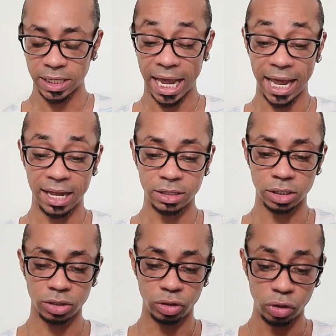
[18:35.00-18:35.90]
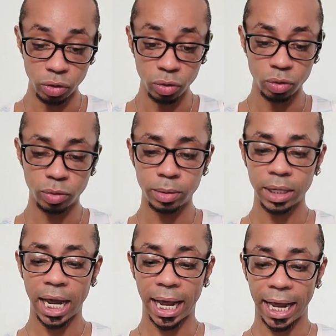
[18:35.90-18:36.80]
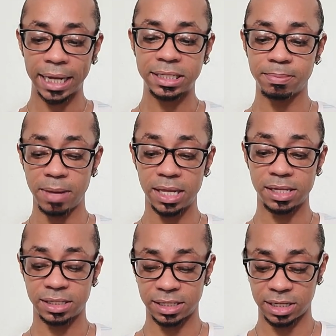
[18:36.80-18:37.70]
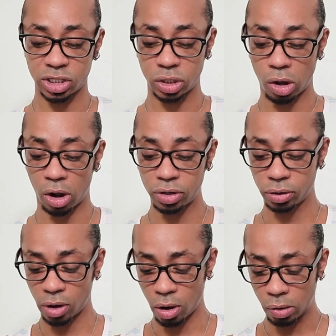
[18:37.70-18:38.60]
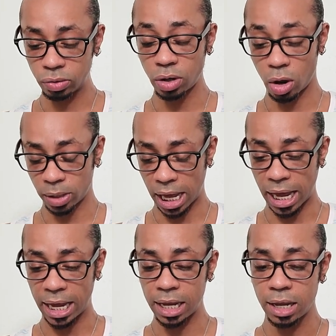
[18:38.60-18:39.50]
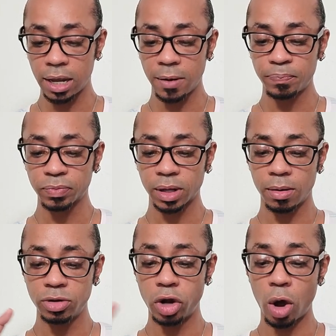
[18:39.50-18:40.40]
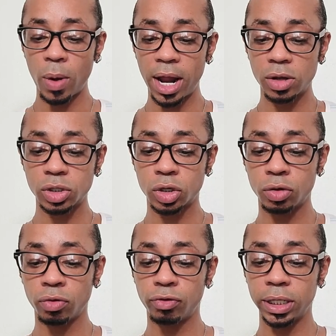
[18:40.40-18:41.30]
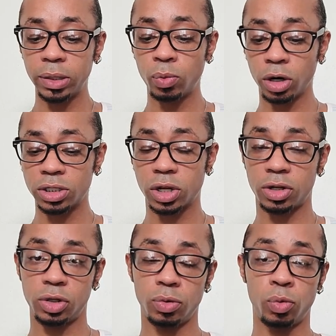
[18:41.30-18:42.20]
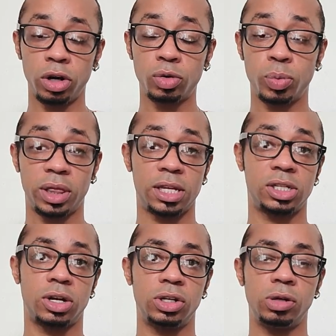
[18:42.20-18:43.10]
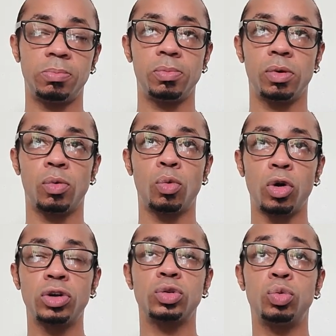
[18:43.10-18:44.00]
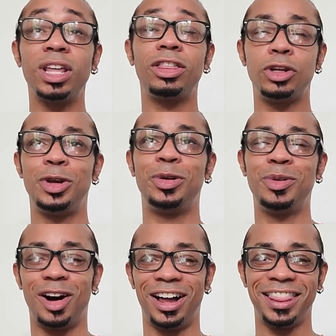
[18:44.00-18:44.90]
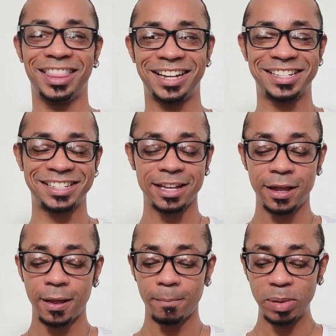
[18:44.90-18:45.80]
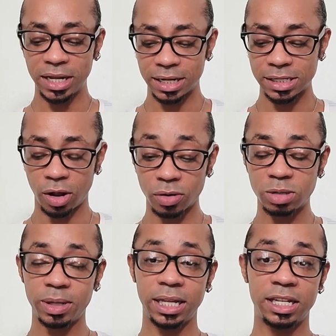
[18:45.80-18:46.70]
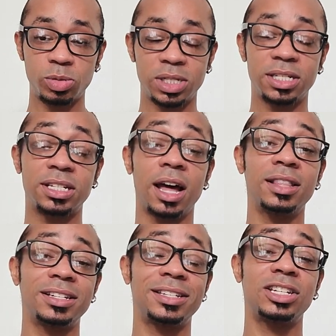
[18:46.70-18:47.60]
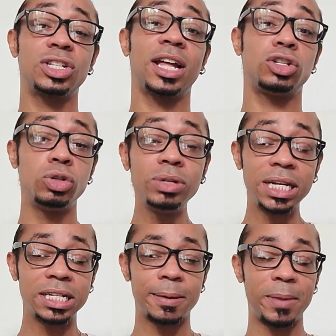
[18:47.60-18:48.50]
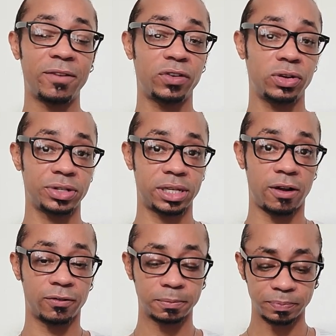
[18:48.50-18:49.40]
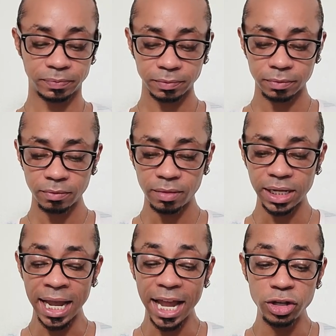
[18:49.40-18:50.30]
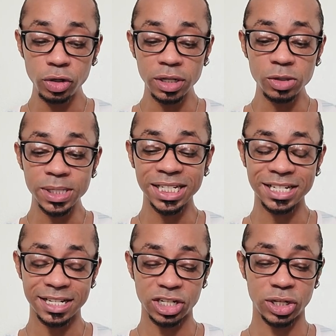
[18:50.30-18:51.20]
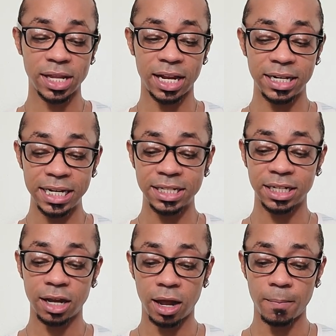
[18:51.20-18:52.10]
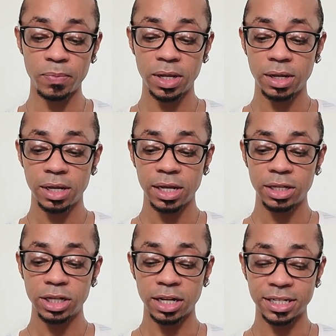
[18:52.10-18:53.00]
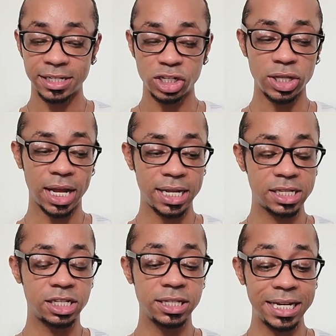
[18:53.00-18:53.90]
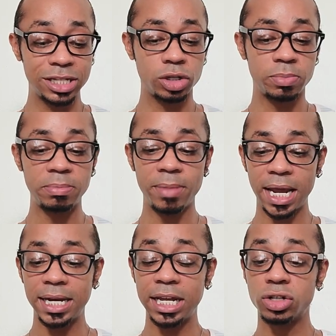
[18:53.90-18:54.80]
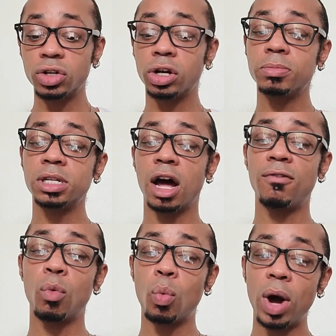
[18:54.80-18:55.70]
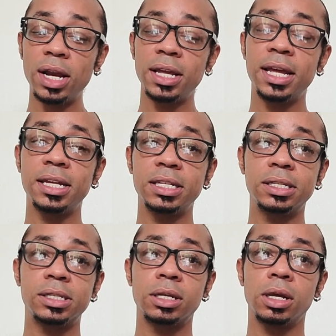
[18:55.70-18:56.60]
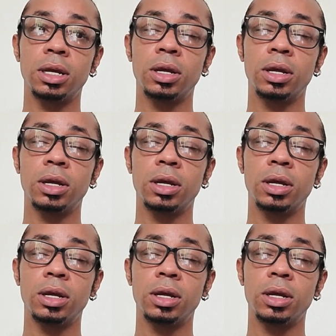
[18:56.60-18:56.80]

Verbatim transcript: and you had to make this decision on your own, okay? No one else could have really worked on you, worked with this on you, worked with you on this because ultimately this was a decision that you needed to make for yourself. And you this was a decision that needed to come a decision that need, needed to be made in terms of what is